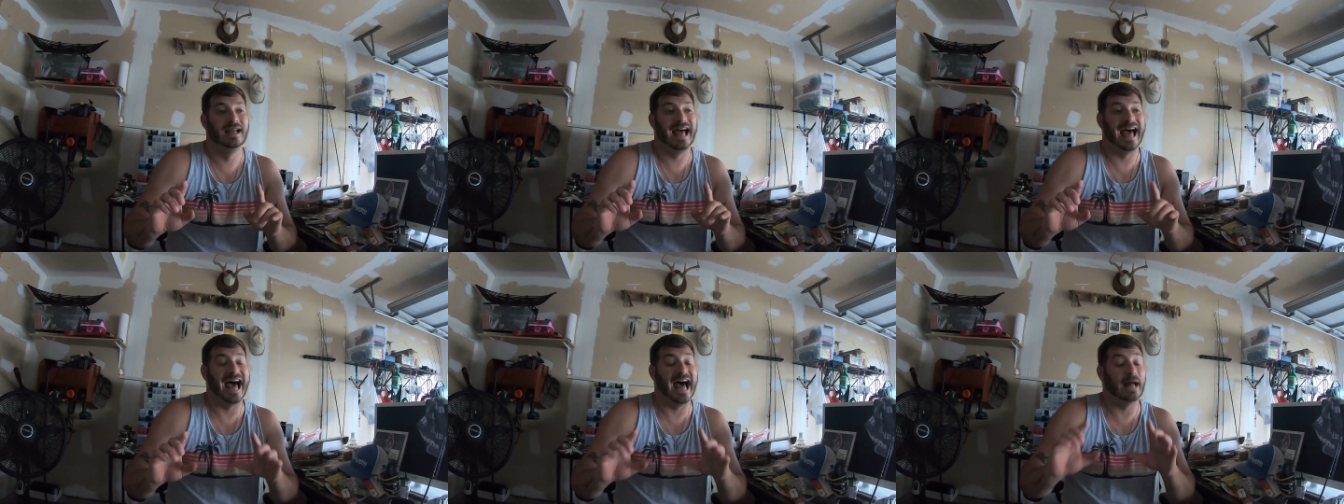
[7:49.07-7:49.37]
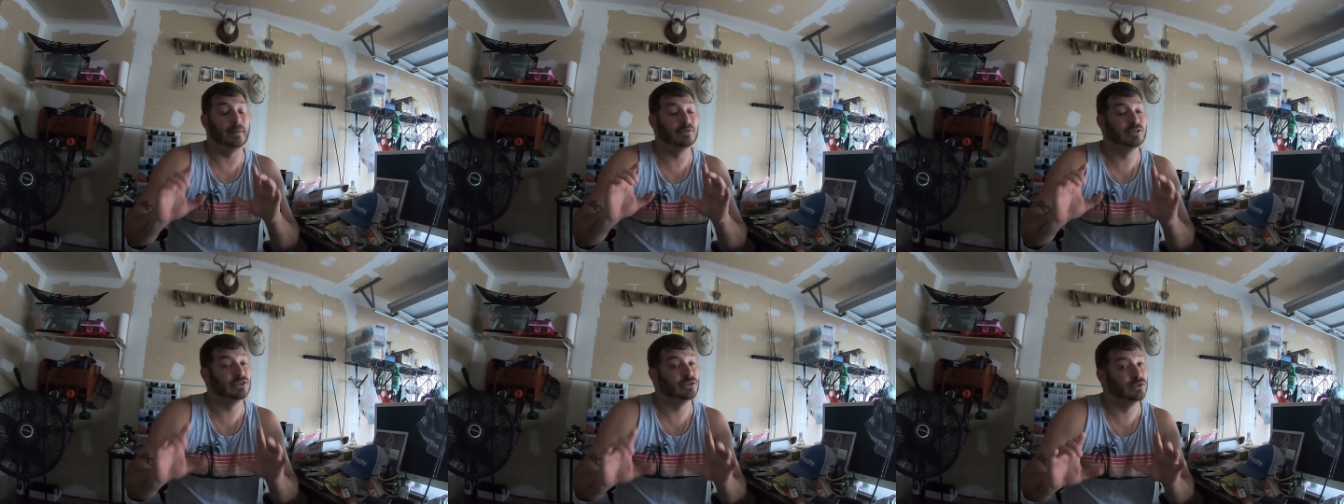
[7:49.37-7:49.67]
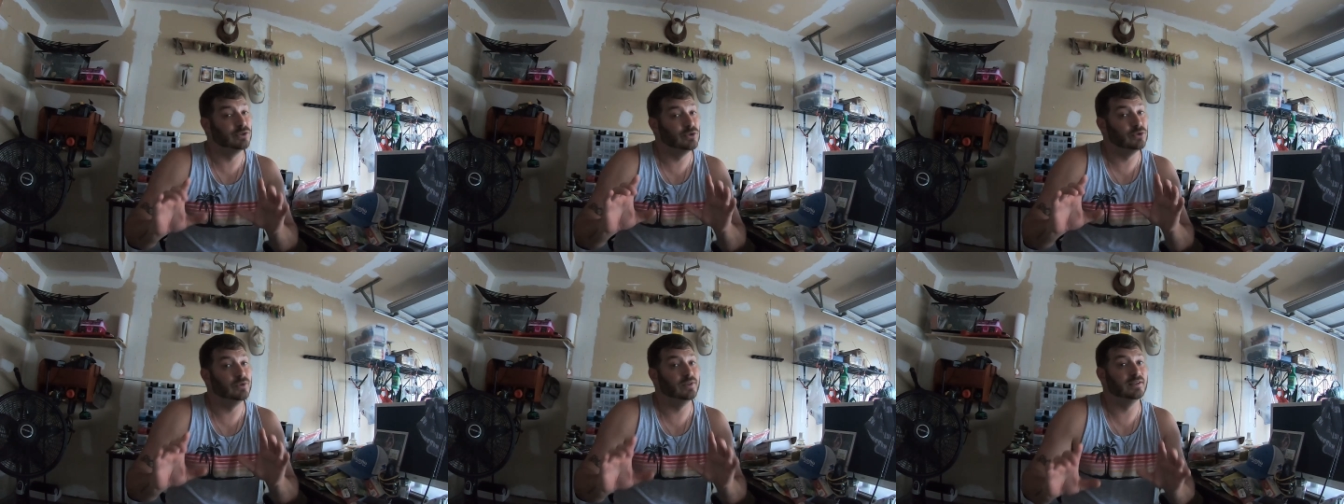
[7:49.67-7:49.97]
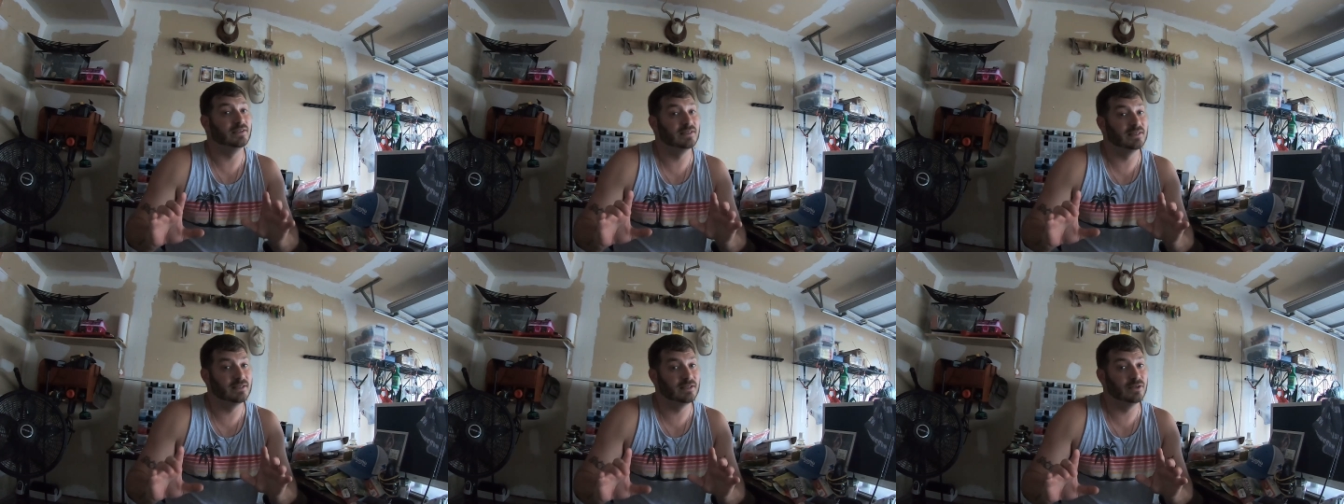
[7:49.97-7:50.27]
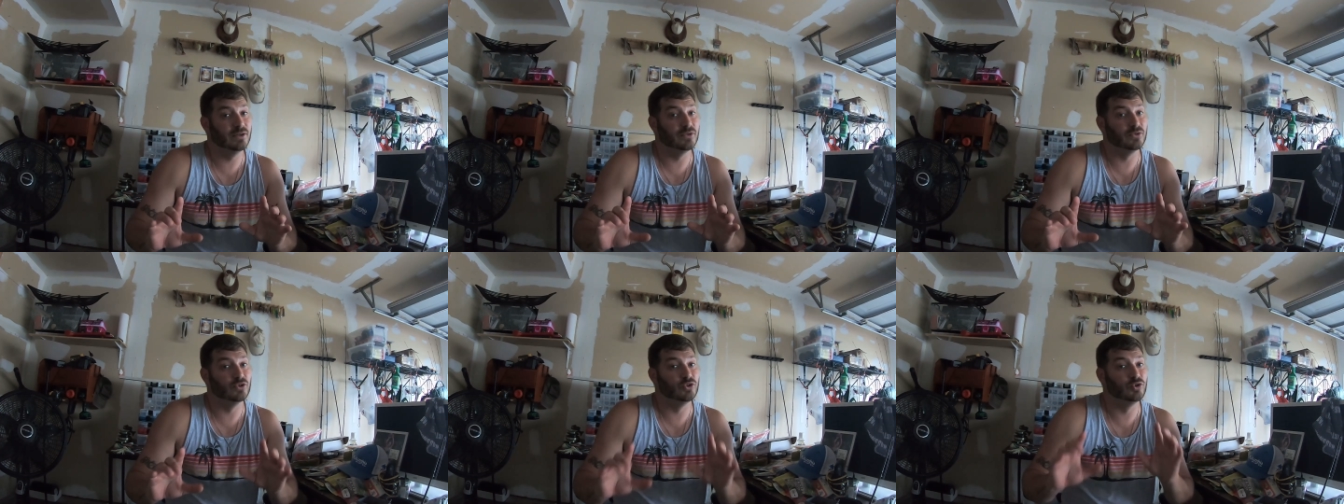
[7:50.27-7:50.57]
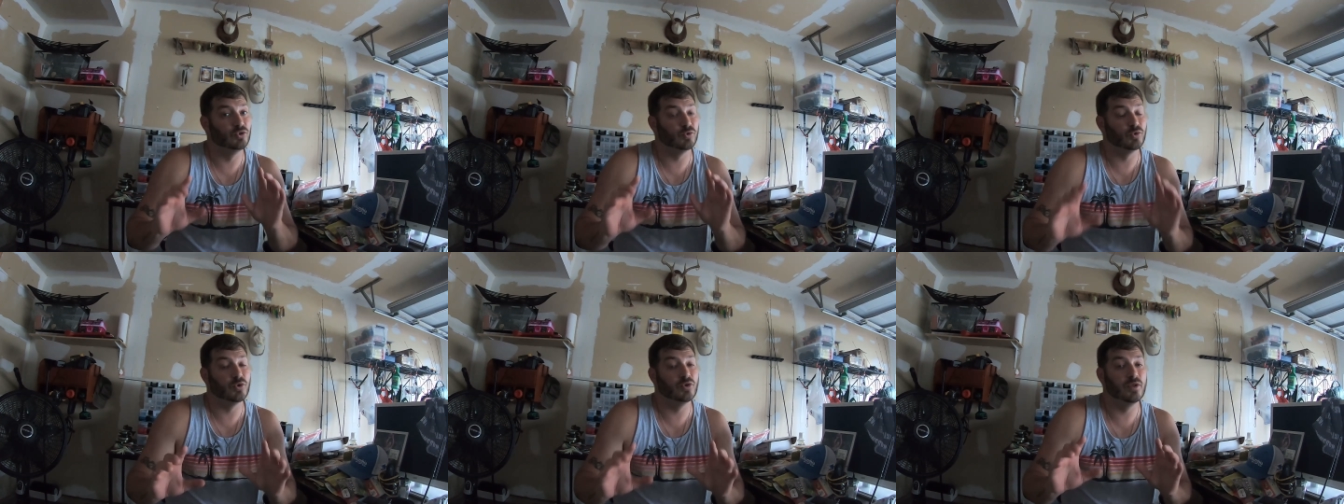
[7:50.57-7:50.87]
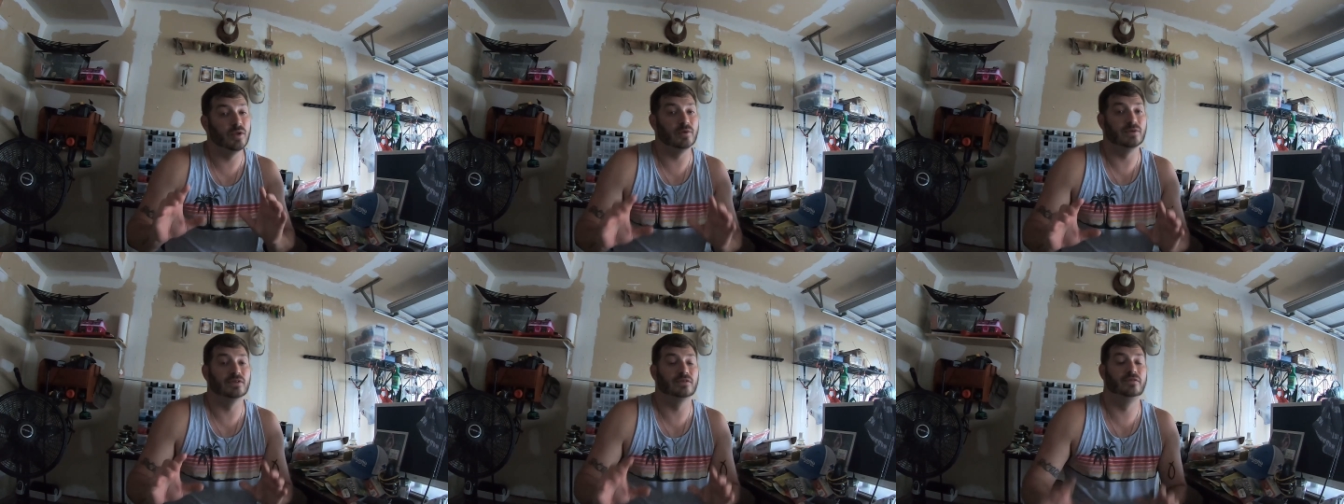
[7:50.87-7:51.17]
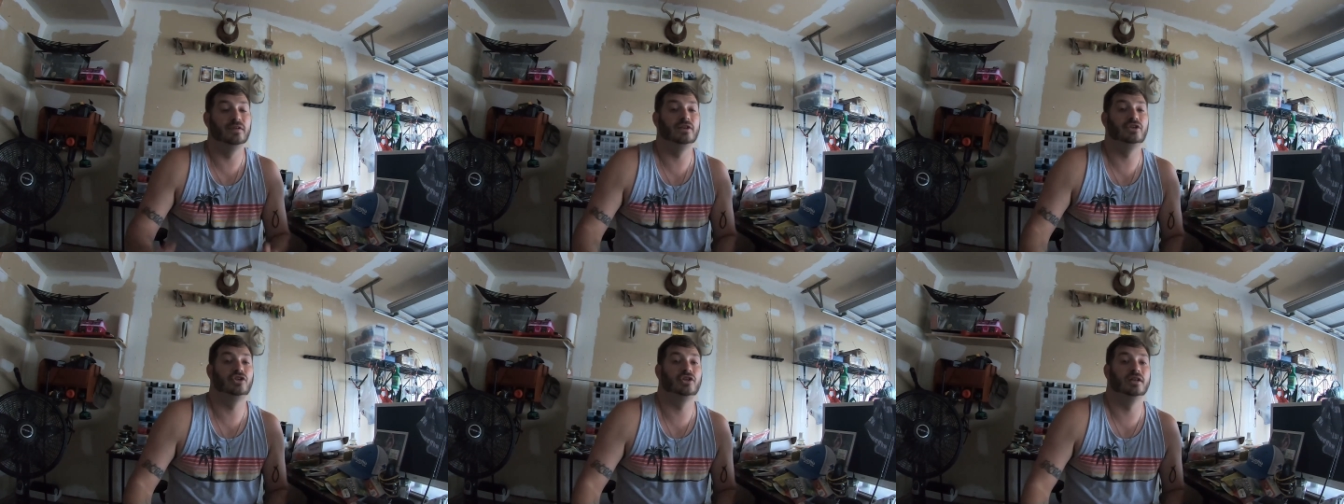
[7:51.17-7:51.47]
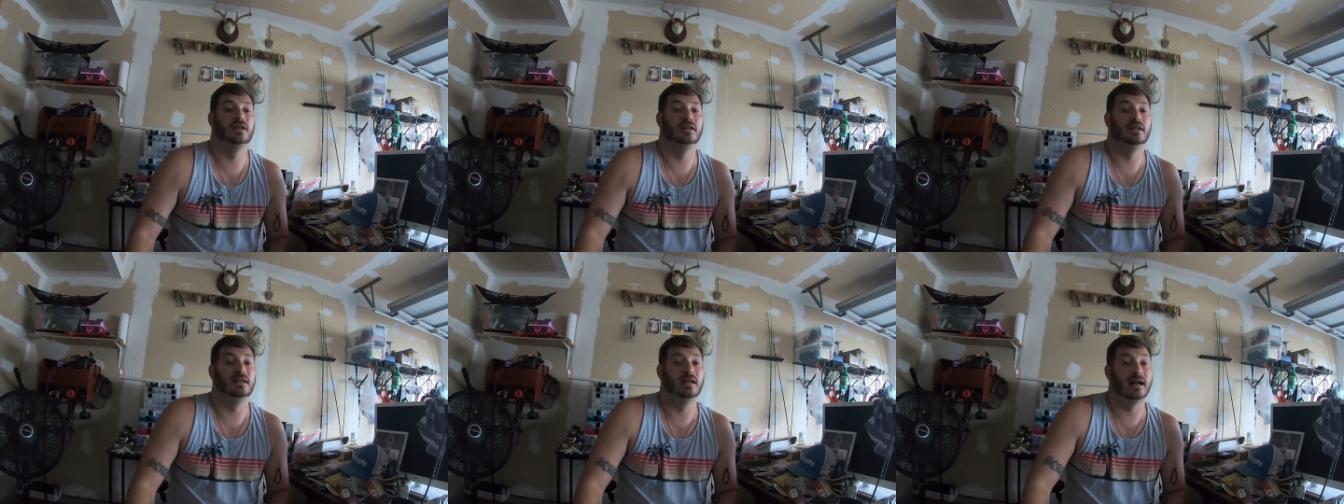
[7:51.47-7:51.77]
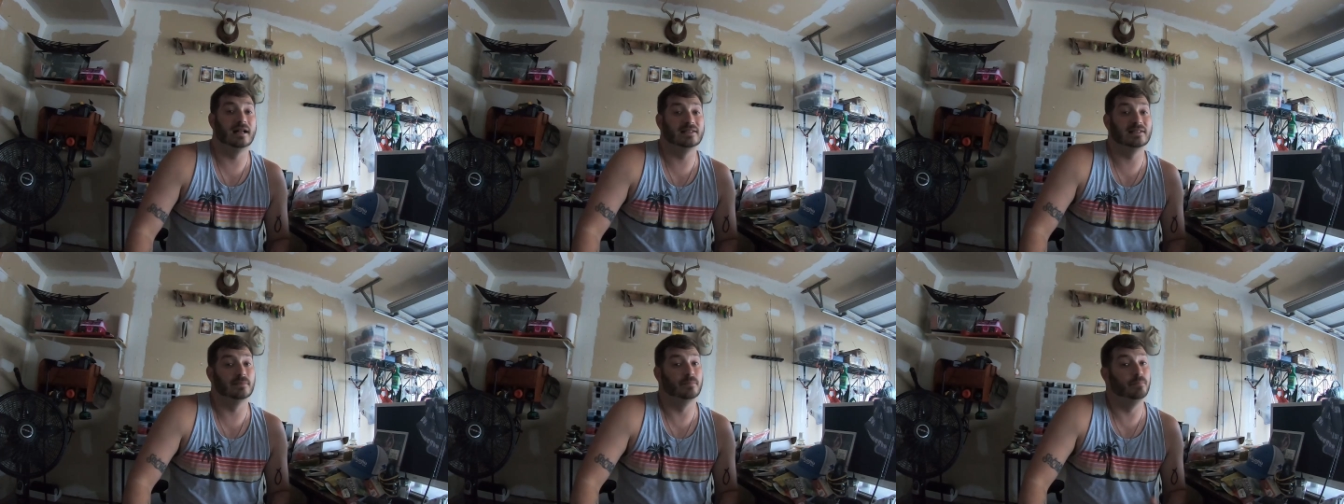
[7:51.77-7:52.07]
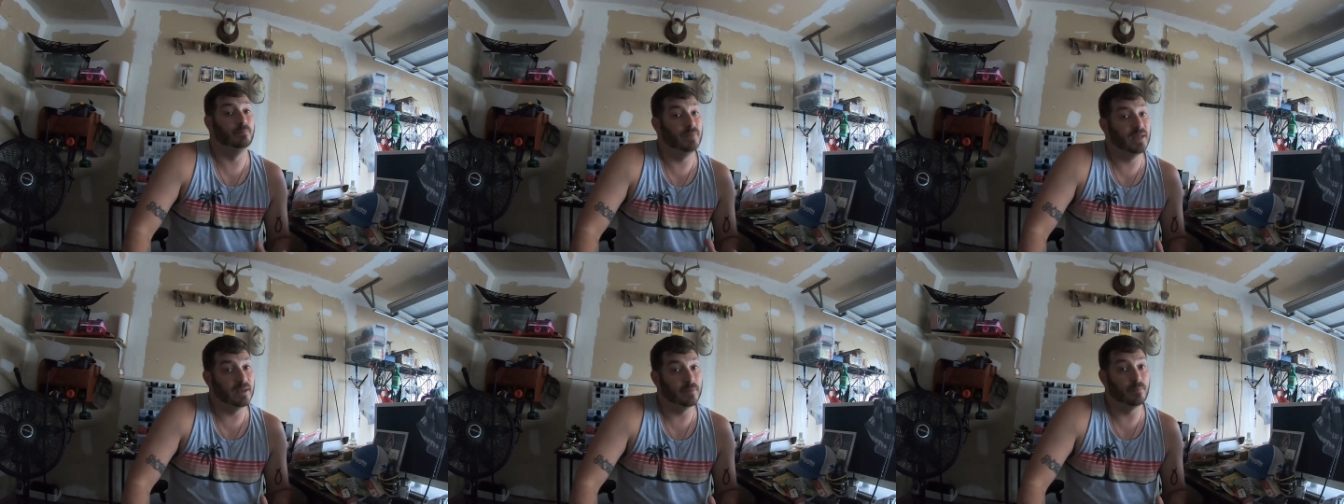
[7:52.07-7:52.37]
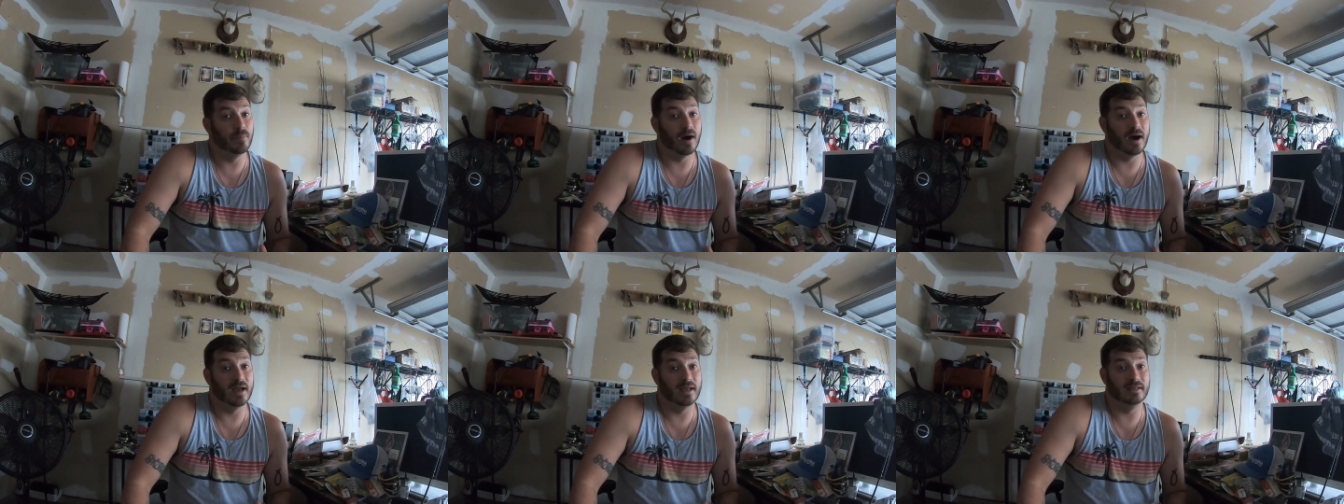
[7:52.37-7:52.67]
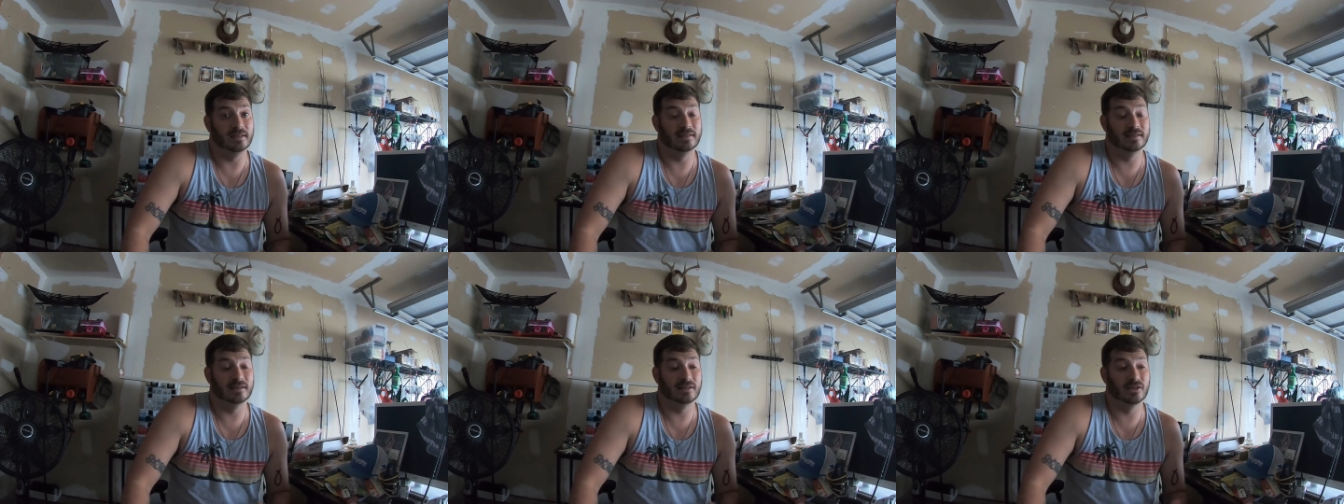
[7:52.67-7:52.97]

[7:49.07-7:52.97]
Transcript: absolutely still drew those fish in and got some big bites.